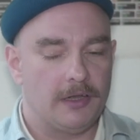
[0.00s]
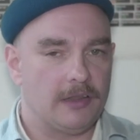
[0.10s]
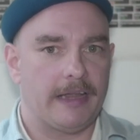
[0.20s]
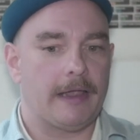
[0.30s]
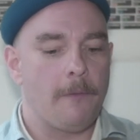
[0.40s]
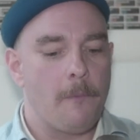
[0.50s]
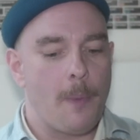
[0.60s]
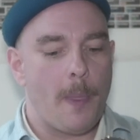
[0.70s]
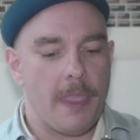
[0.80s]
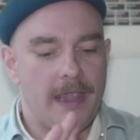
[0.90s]
Like,
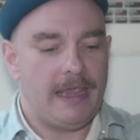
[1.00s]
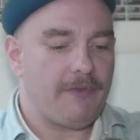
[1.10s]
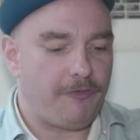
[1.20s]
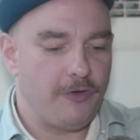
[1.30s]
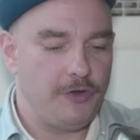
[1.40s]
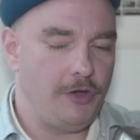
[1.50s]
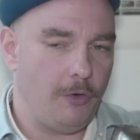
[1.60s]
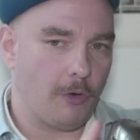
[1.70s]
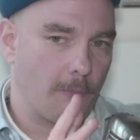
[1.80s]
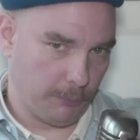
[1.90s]
if
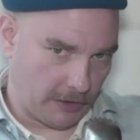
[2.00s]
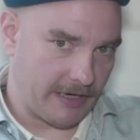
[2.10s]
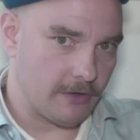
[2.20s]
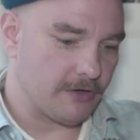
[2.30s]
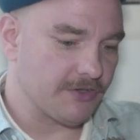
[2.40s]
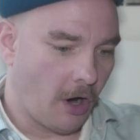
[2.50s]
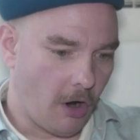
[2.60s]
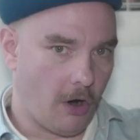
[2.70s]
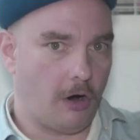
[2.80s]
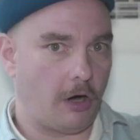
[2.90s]
your players
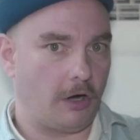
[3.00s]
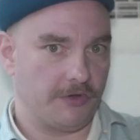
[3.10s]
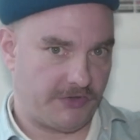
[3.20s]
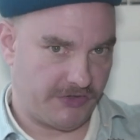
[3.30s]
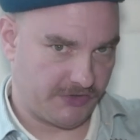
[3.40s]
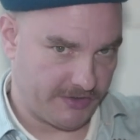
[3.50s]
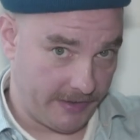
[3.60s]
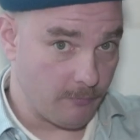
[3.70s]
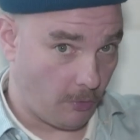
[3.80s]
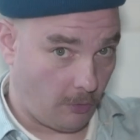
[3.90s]
are
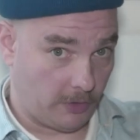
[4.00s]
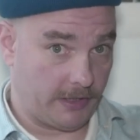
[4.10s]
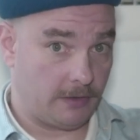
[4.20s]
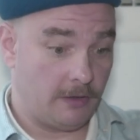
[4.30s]
steamrolling,